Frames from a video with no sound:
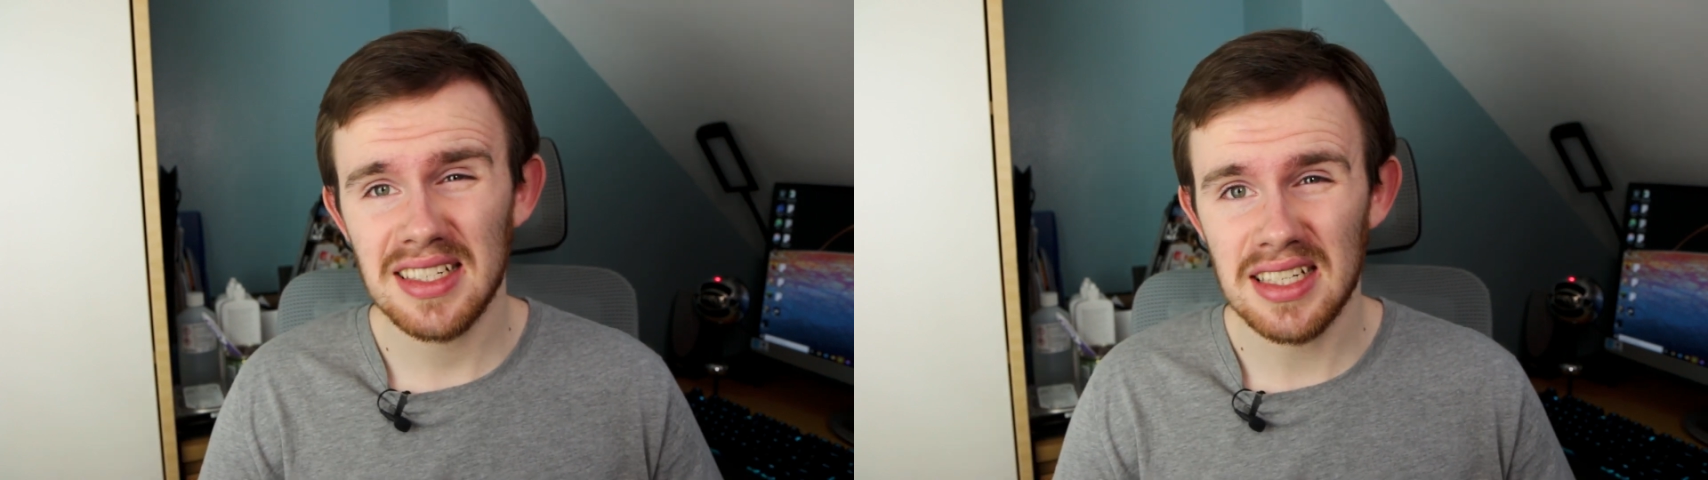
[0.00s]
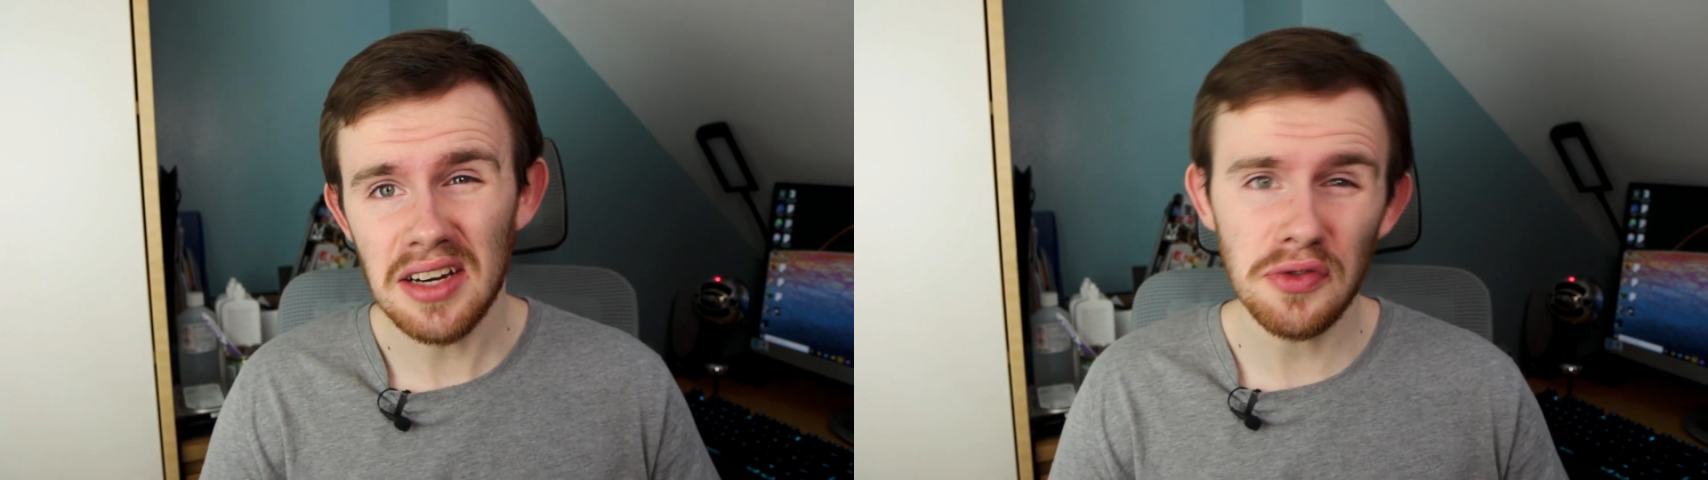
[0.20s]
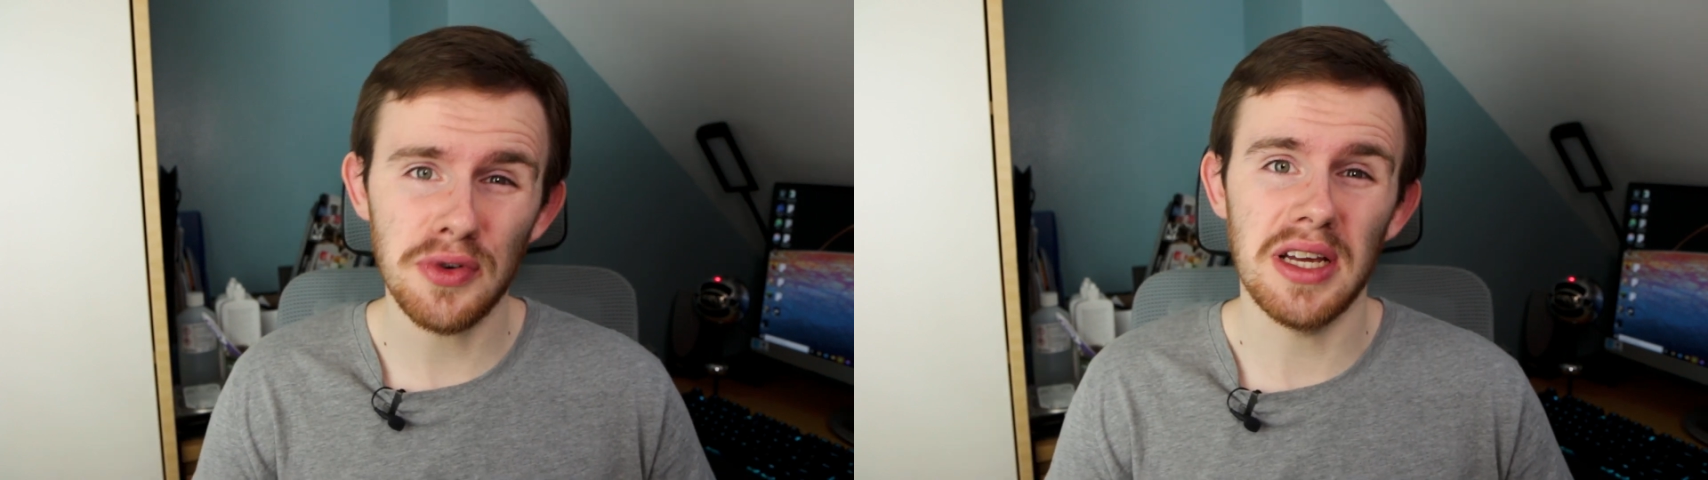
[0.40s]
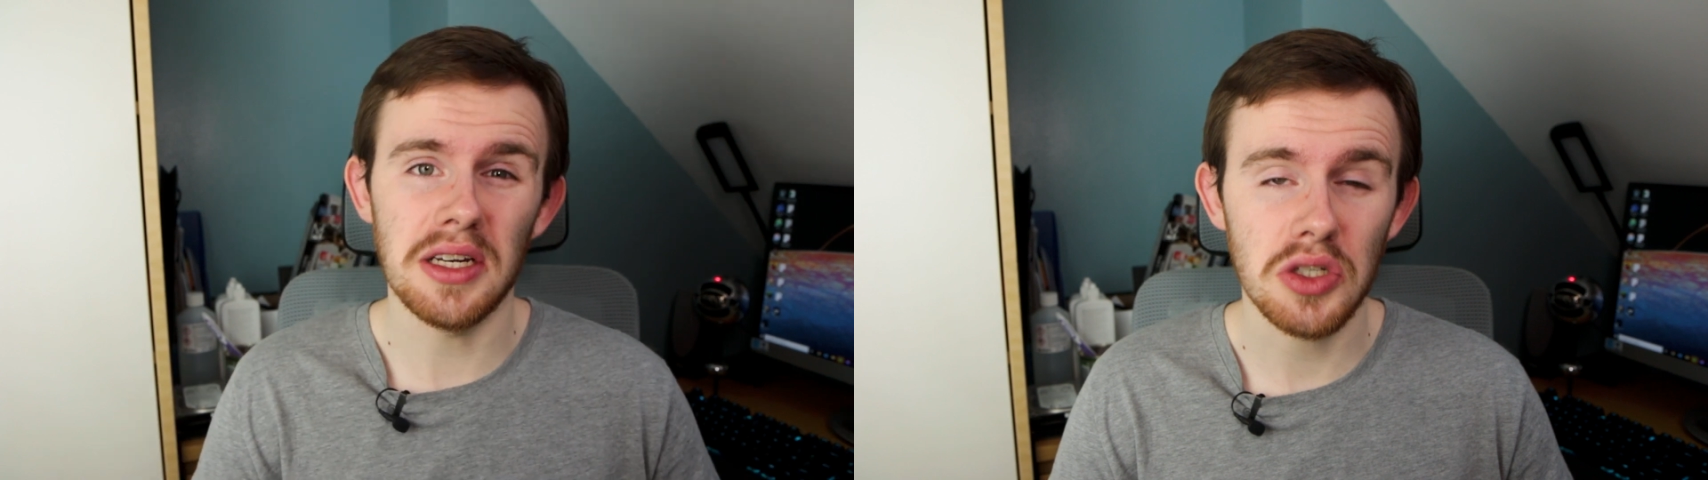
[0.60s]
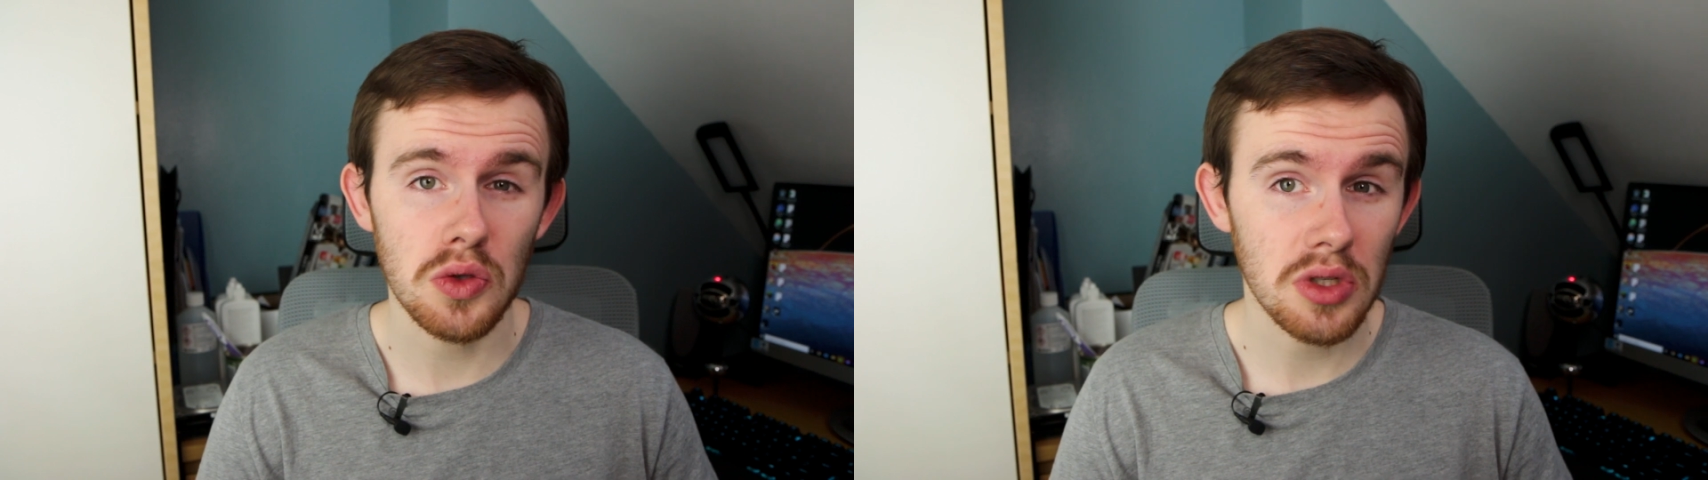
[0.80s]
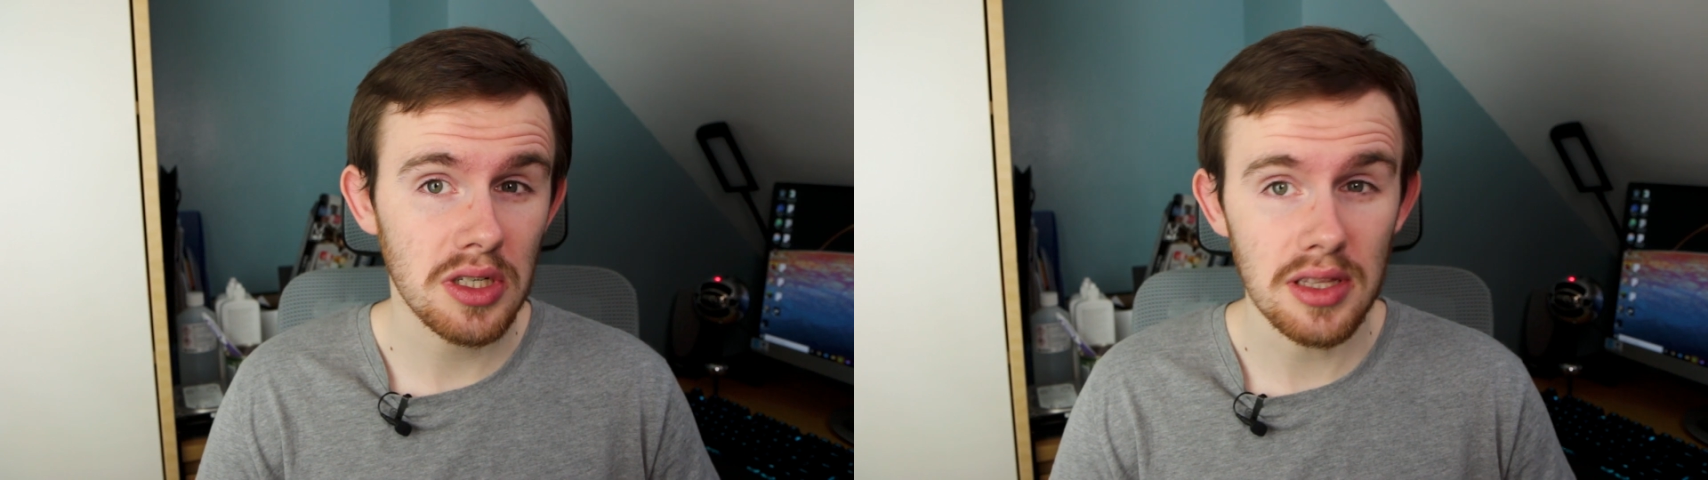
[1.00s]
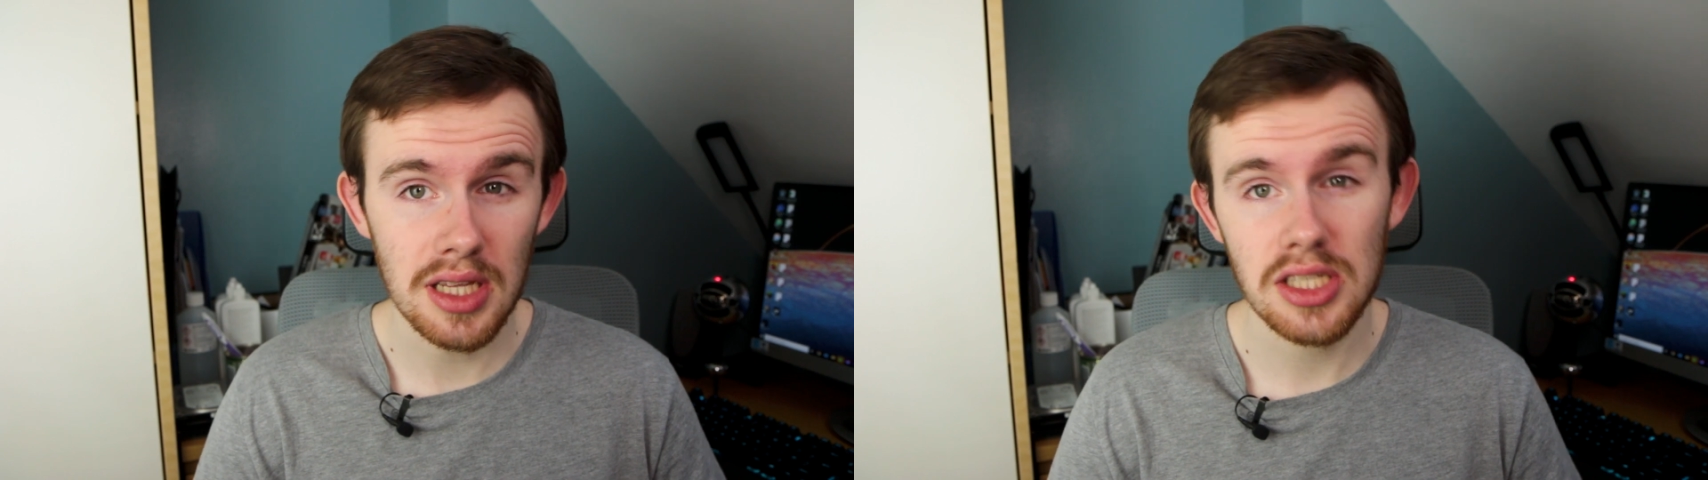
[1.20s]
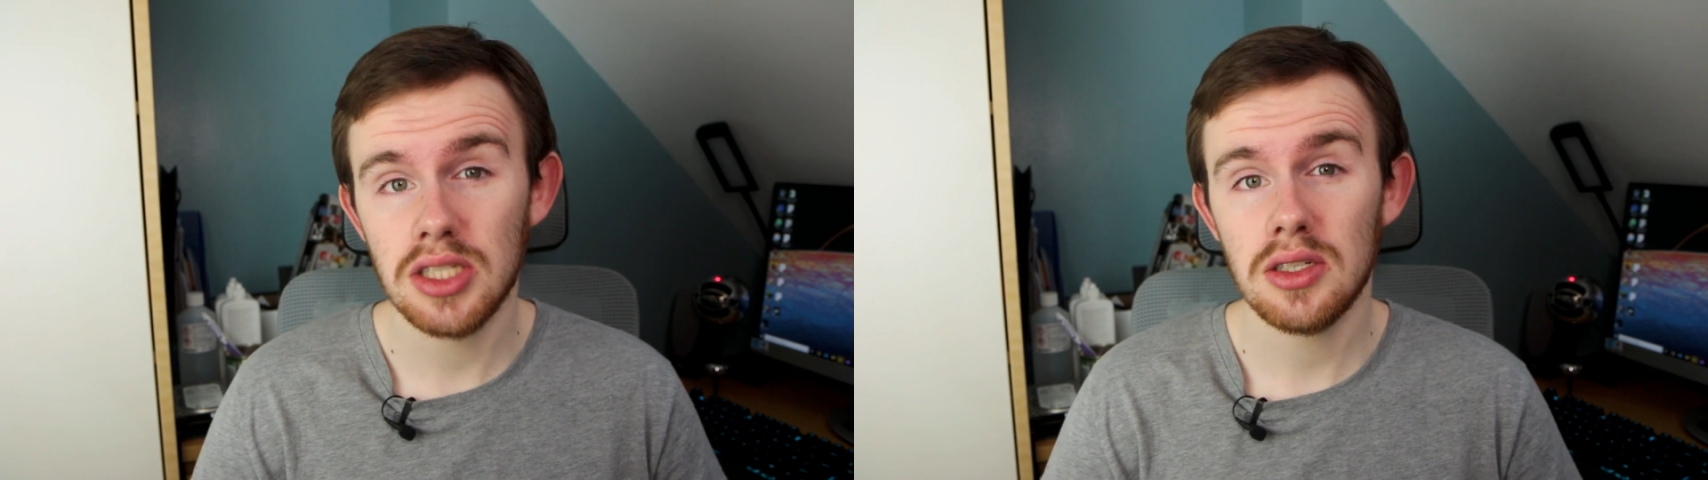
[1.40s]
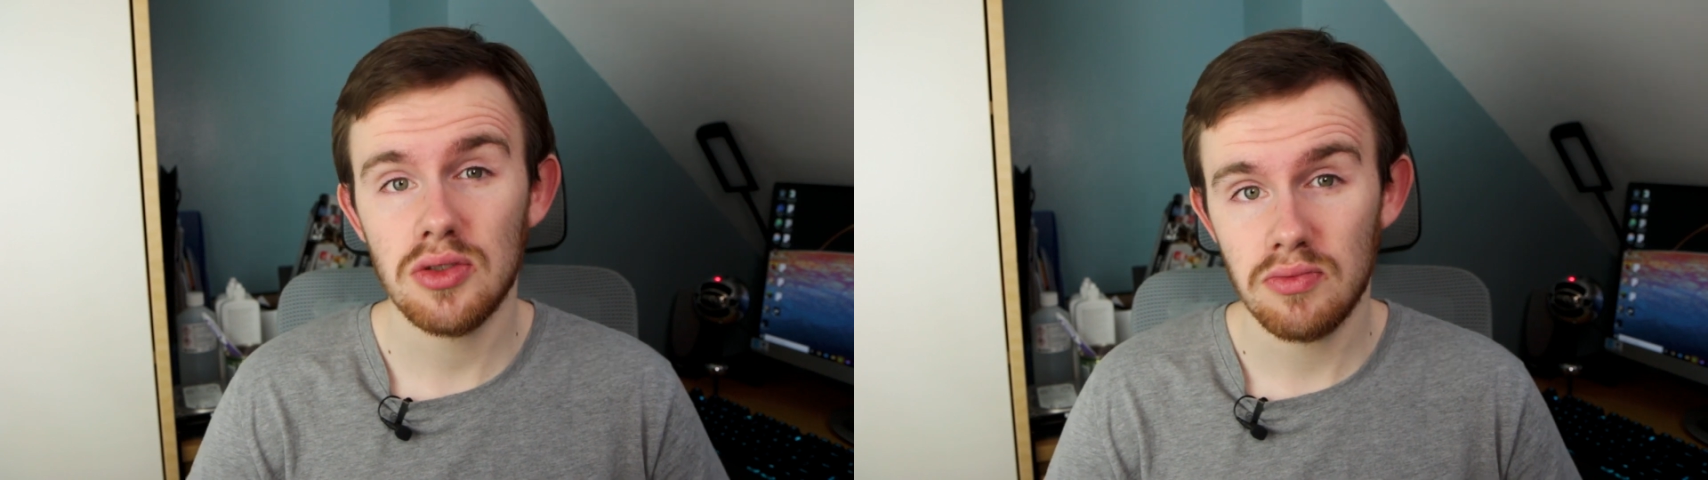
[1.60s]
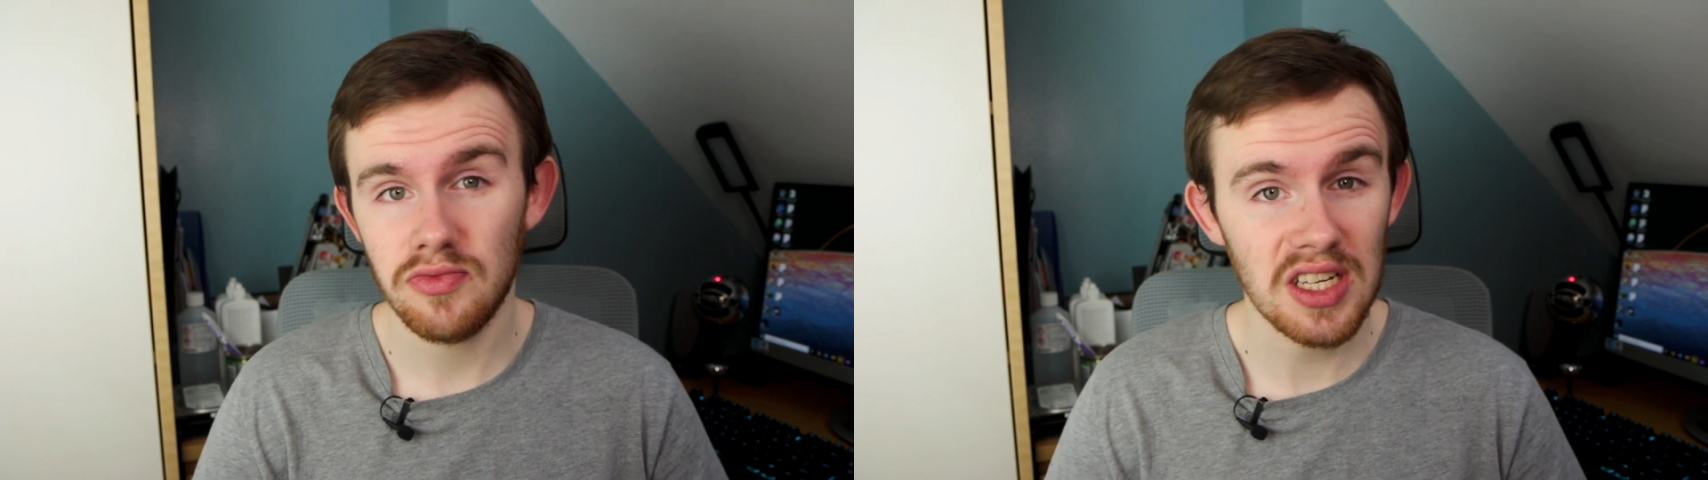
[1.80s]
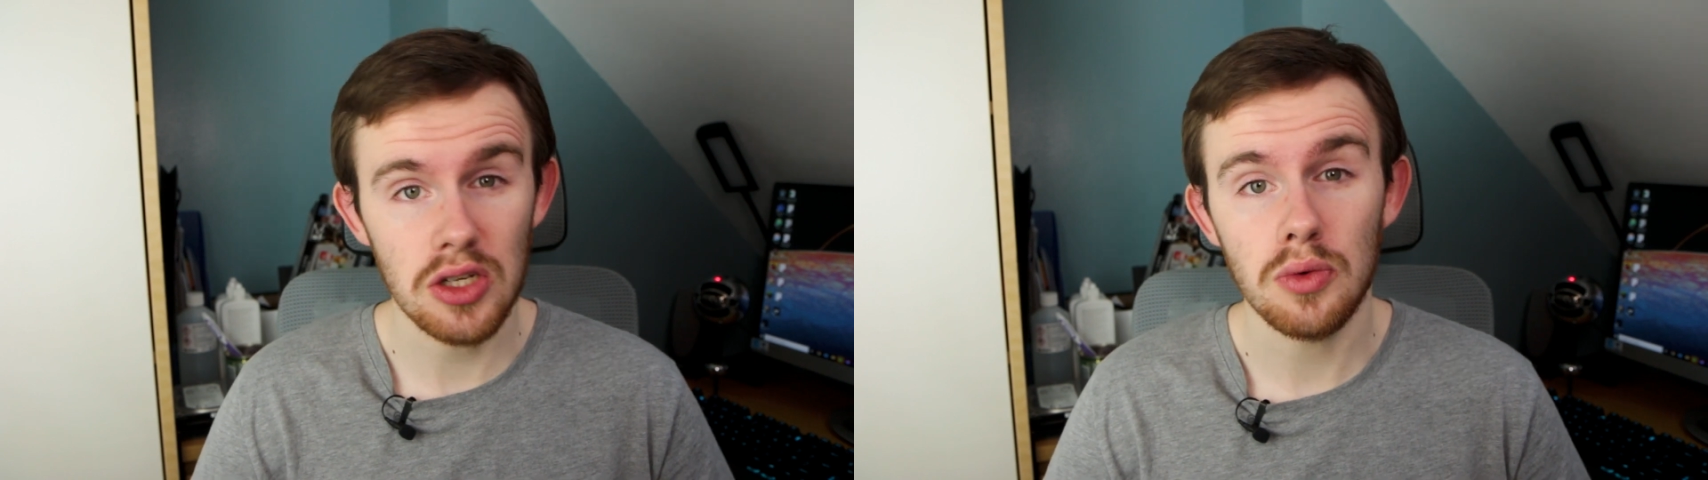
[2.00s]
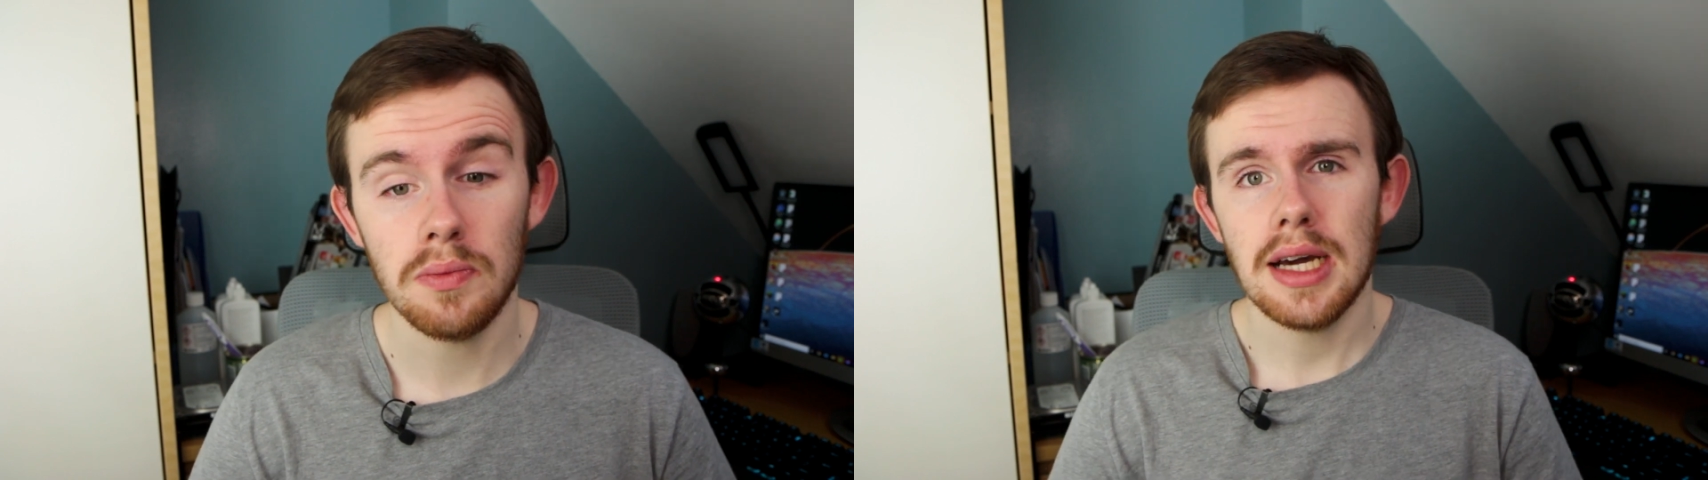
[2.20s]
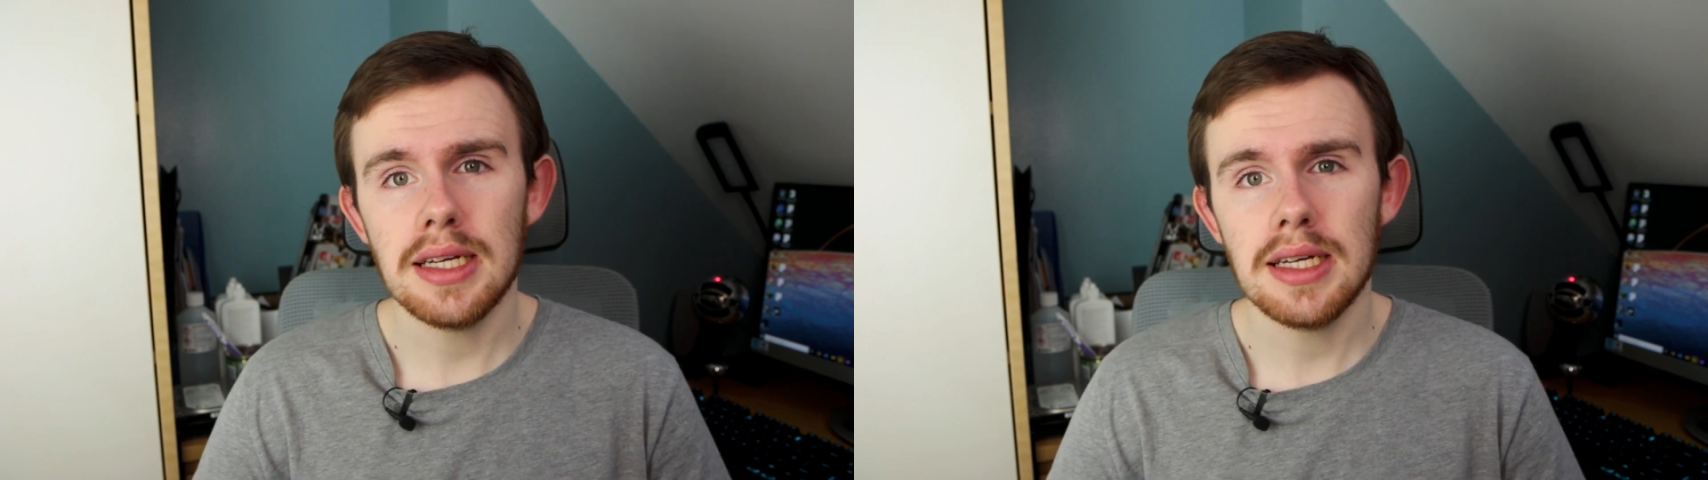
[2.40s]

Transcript: different intro to this video.